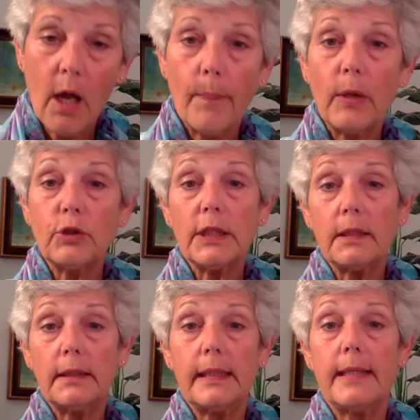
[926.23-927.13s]

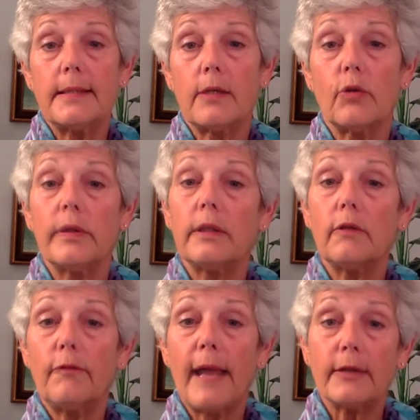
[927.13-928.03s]
Motility is a
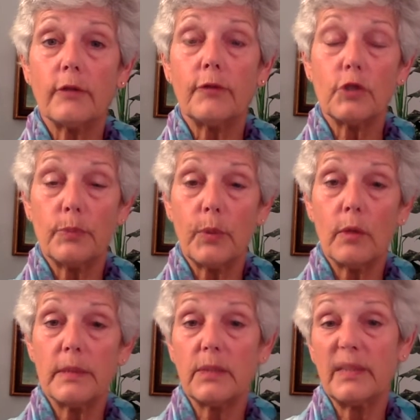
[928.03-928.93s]
critical factor for
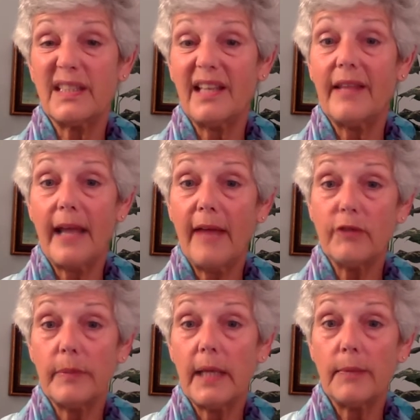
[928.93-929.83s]
sperm. As we said, they have
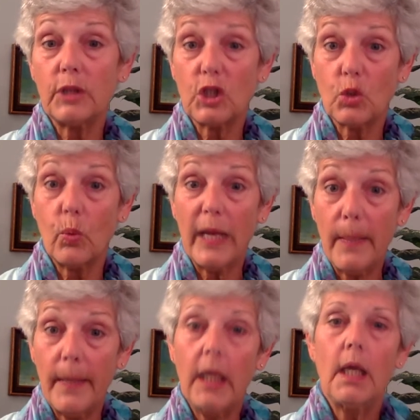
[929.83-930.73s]
to be able to swim.